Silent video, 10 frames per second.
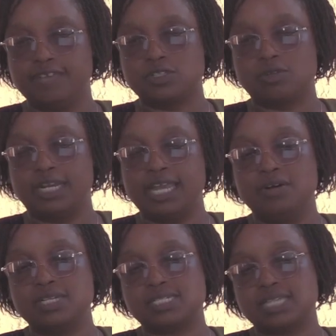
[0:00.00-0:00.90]
What I
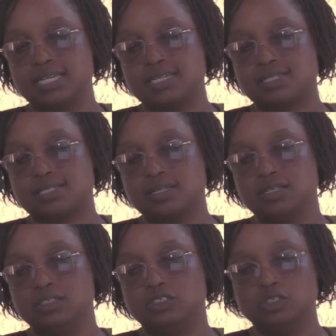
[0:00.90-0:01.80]
always say is,
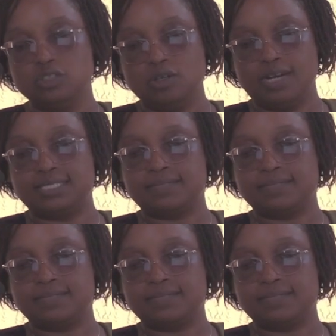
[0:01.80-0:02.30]
do you know what?